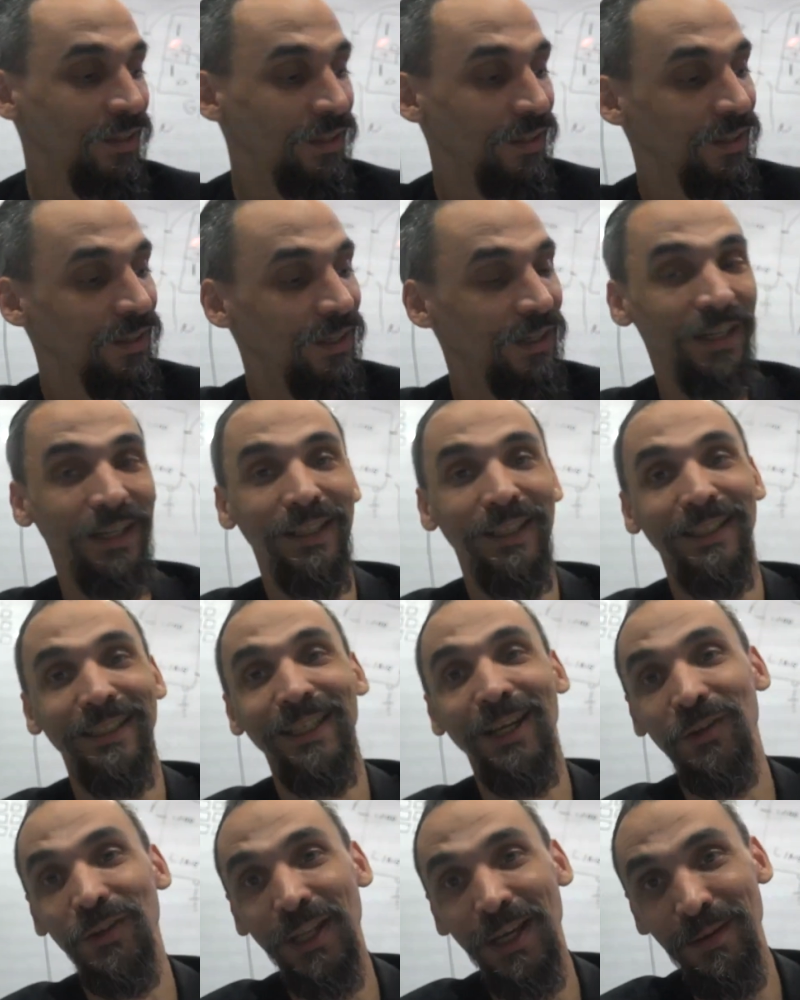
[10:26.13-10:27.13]
The
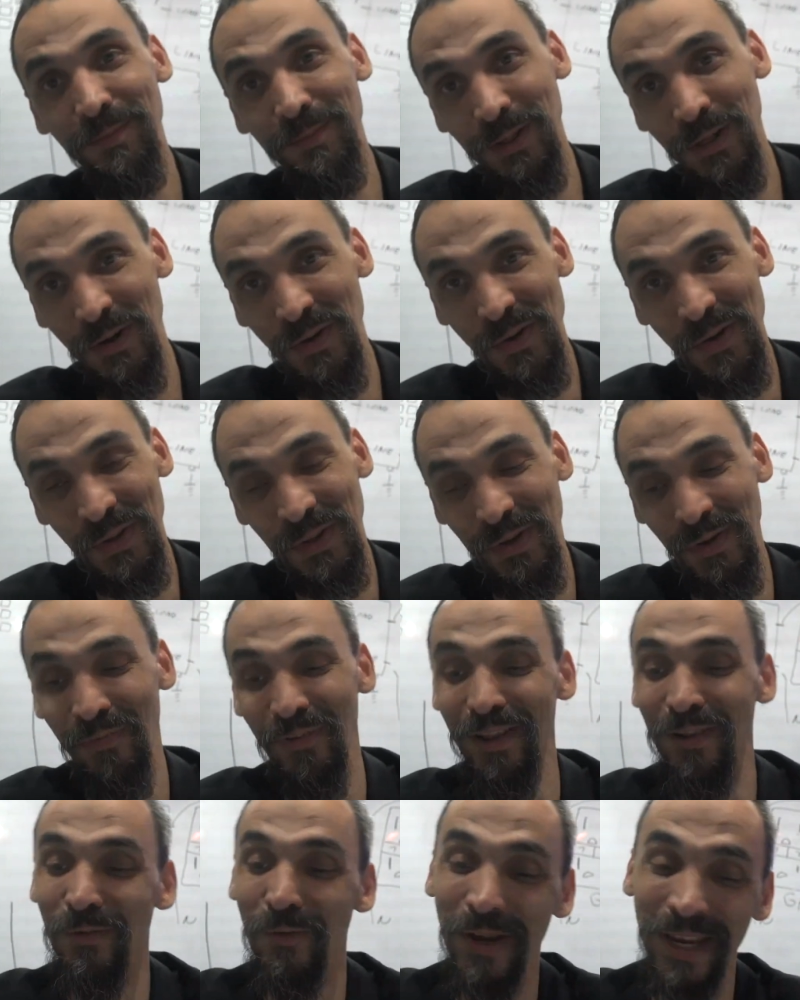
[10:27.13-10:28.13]
second time you're going to
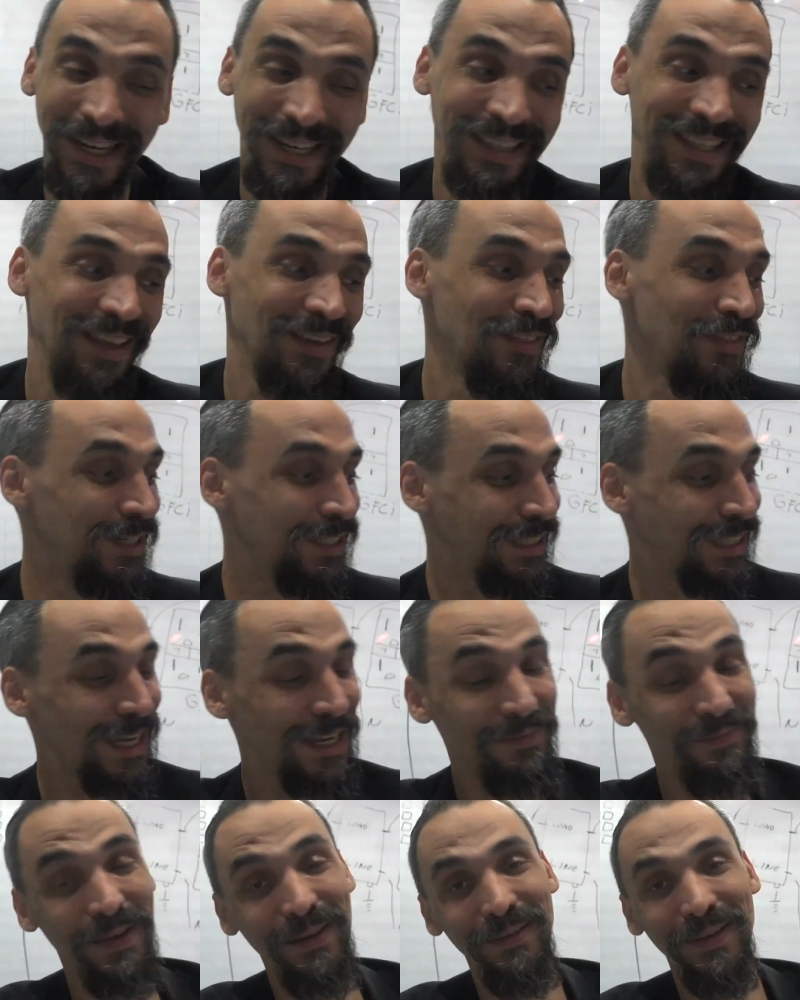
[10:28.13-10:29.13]
feel weird. The third
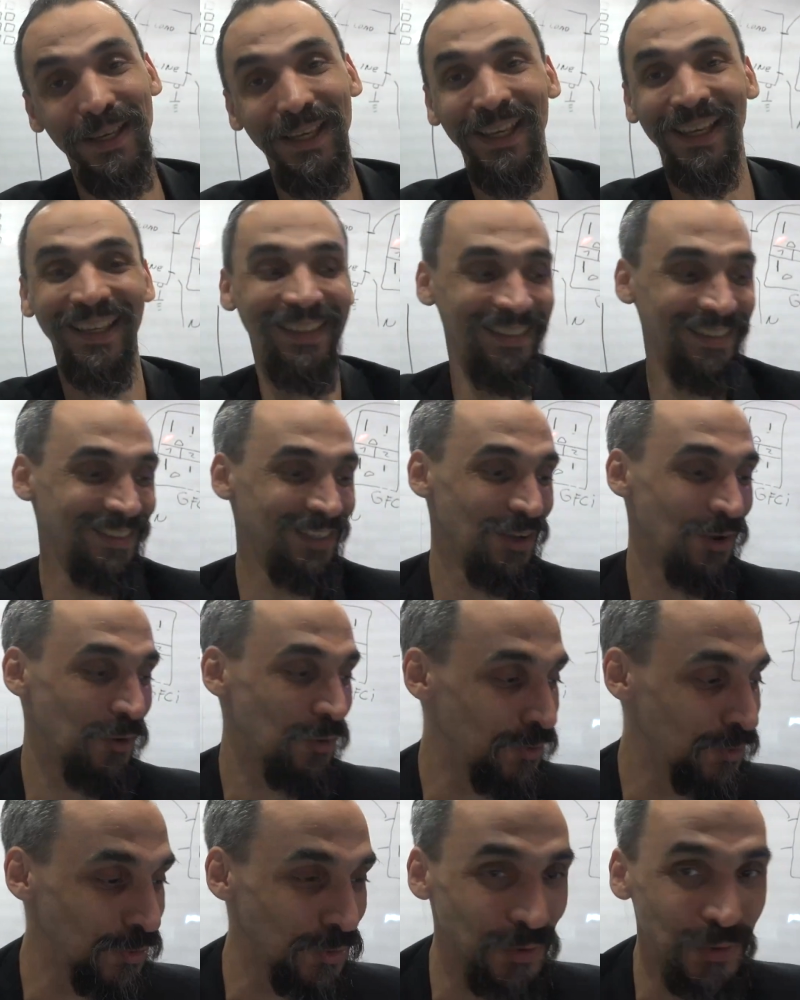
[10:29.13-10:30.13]
time maybe it's not
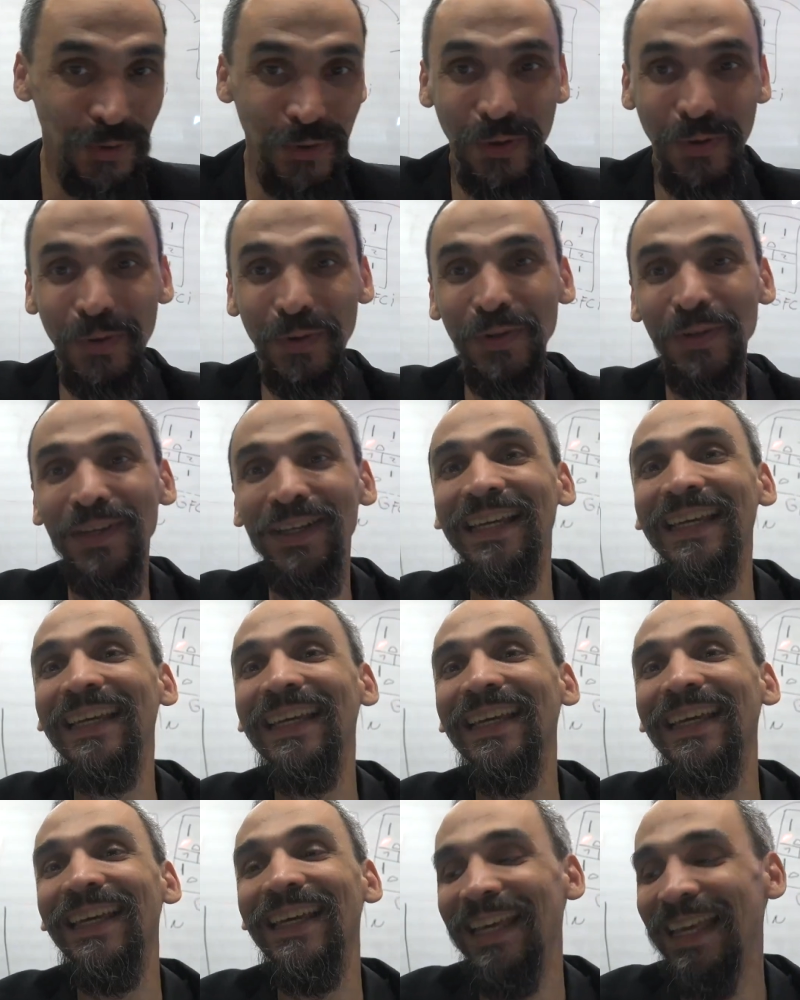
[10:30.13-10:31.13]
going to
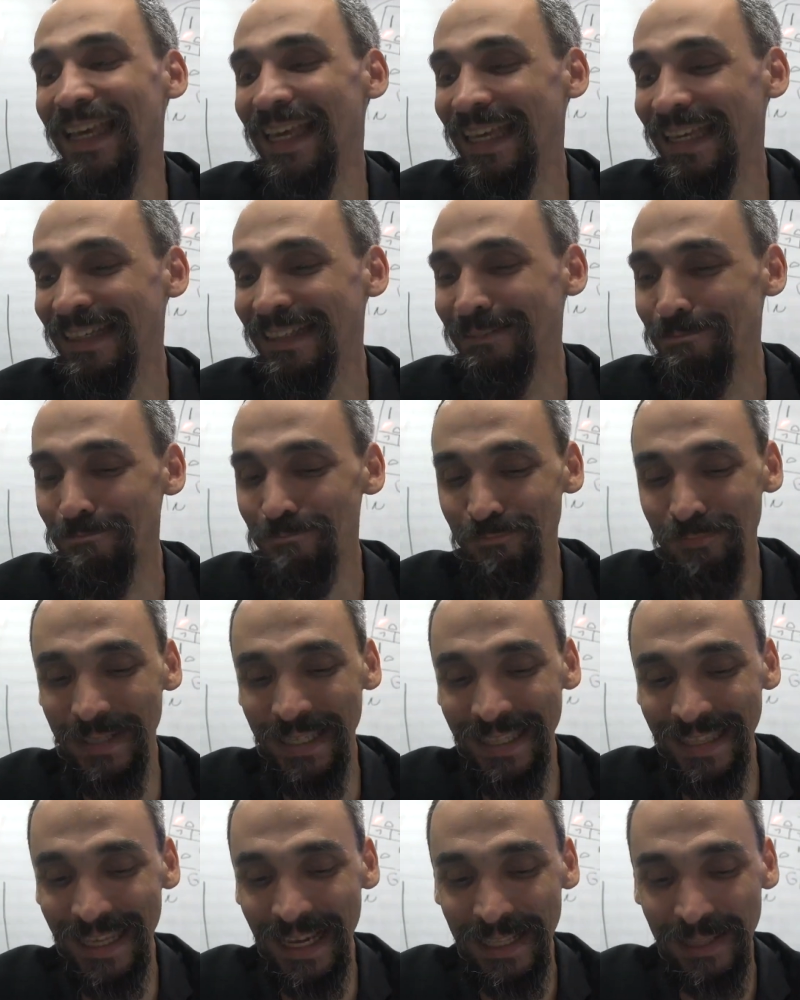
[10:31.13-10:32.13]

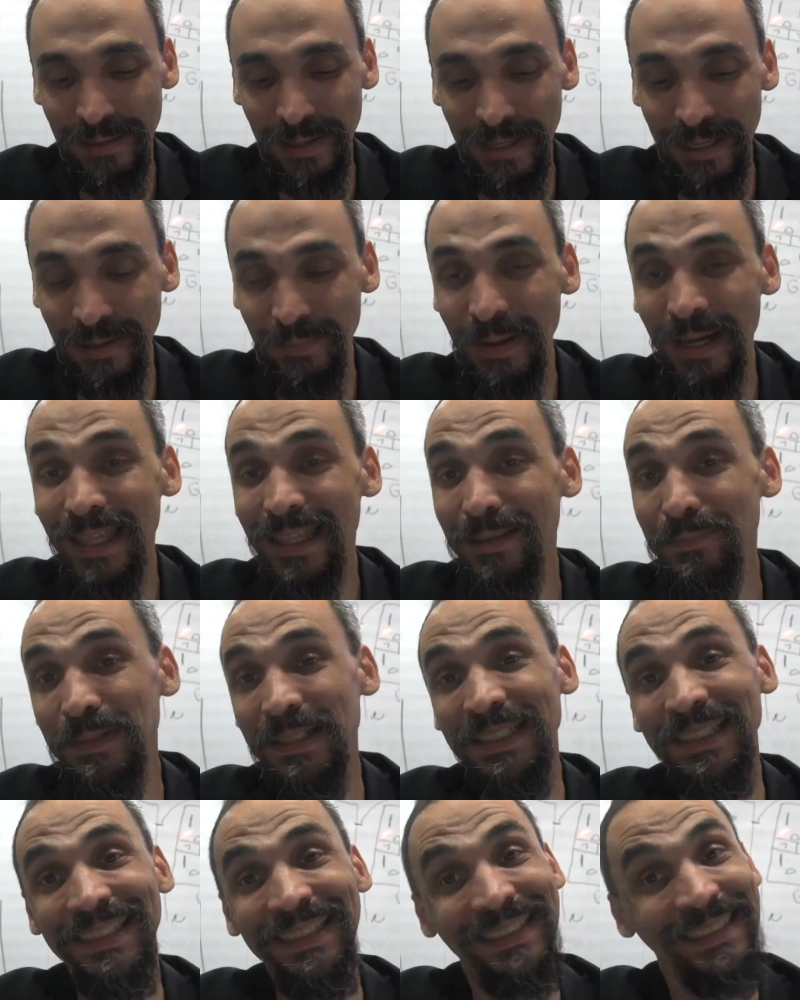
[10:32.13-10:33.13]
be that bad,
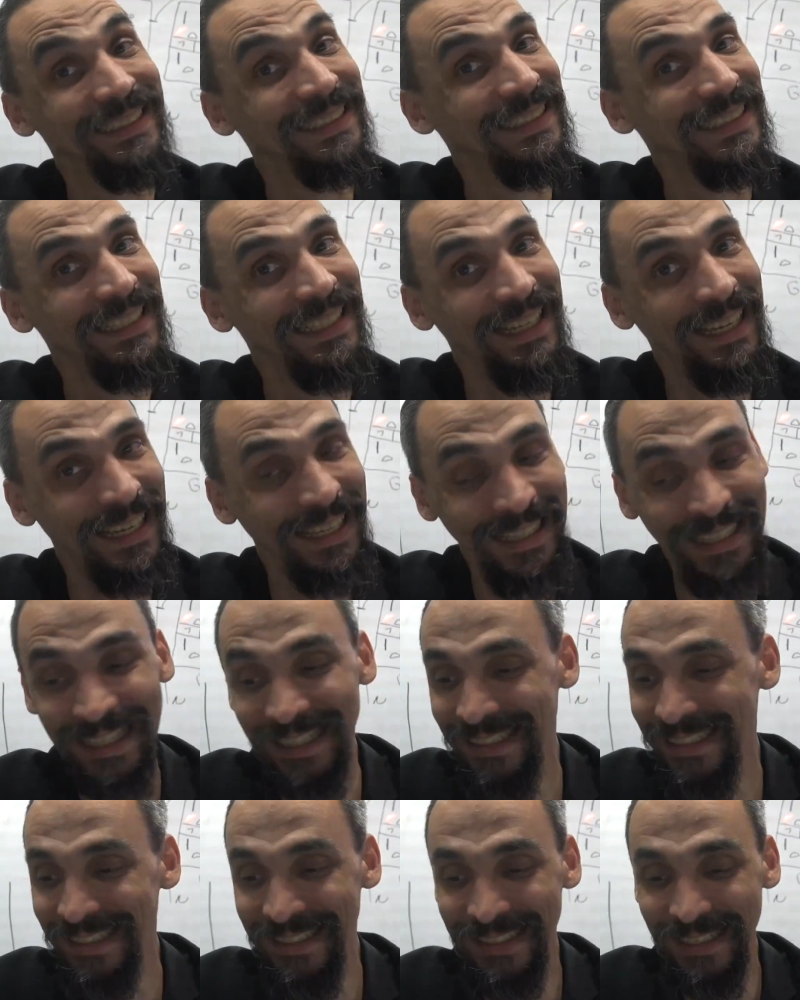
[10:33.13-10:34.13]
but
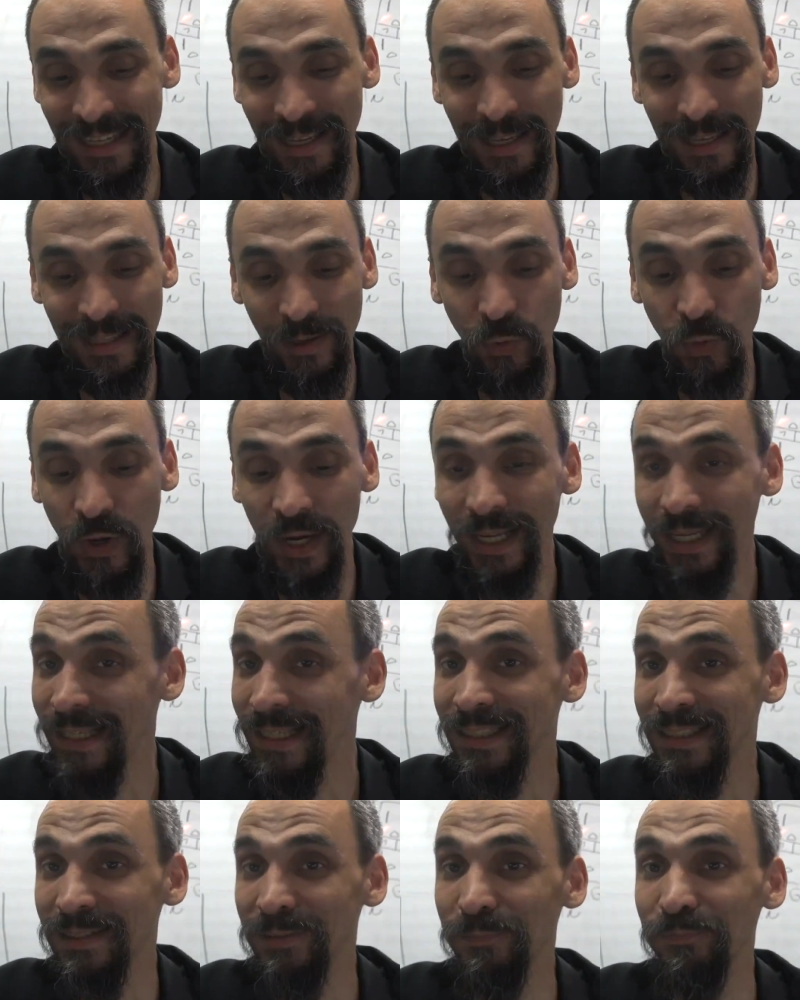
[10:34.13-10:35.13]
that is the way it
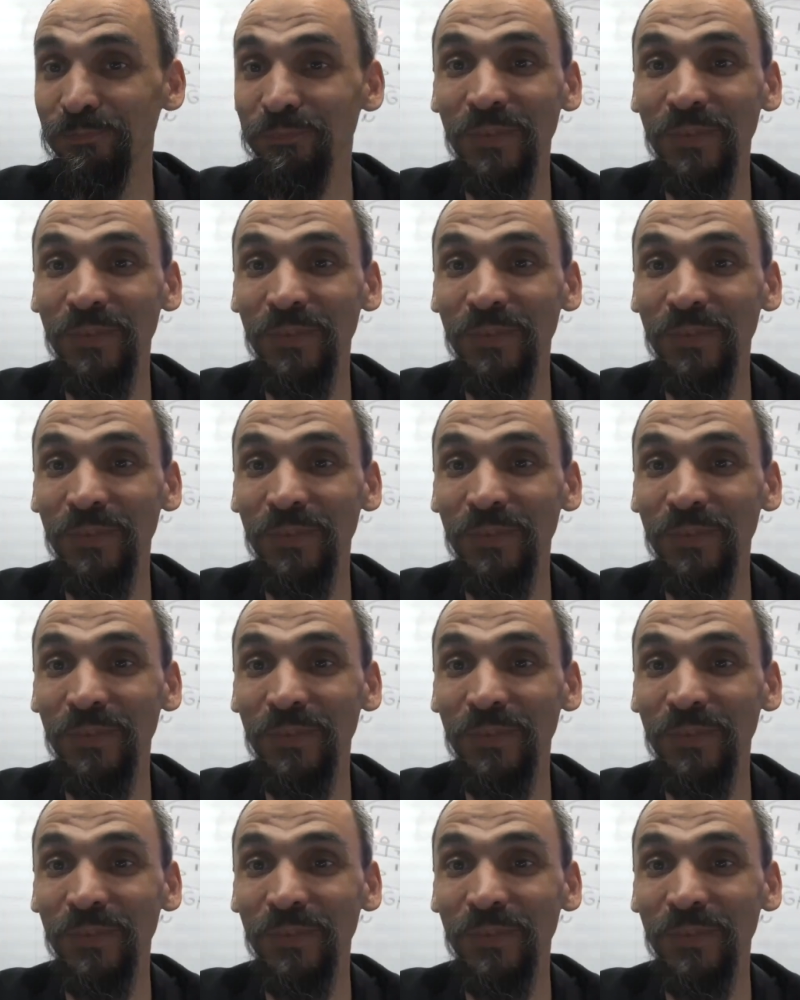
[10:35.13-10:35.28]
is.